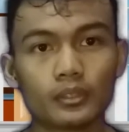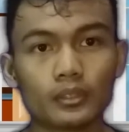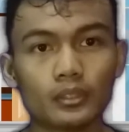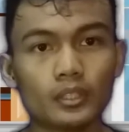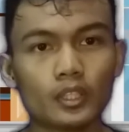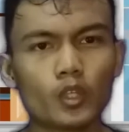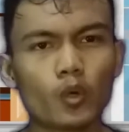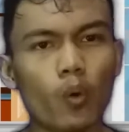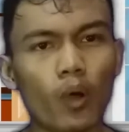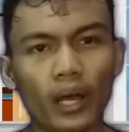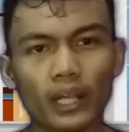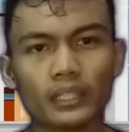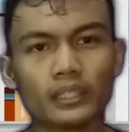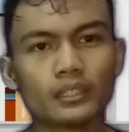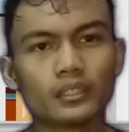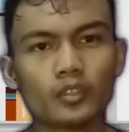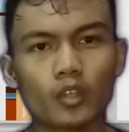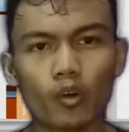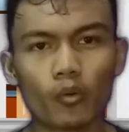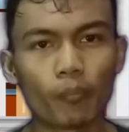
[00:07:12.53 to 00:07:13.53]
the
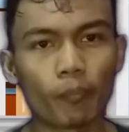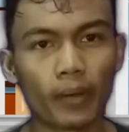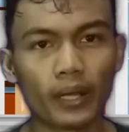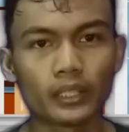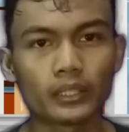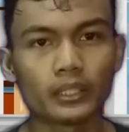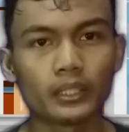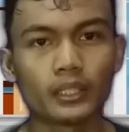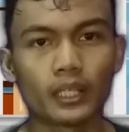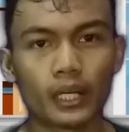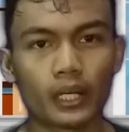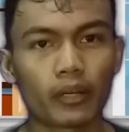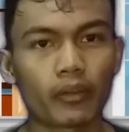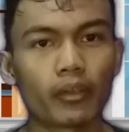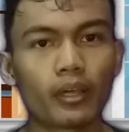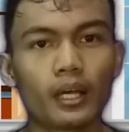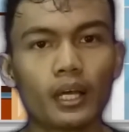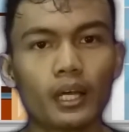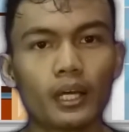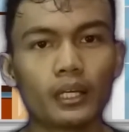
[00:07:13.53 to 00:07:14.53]
quality of parking
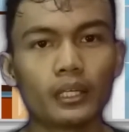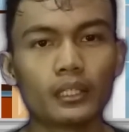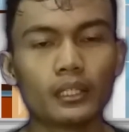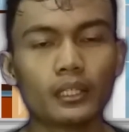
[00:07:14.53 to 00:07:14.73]
area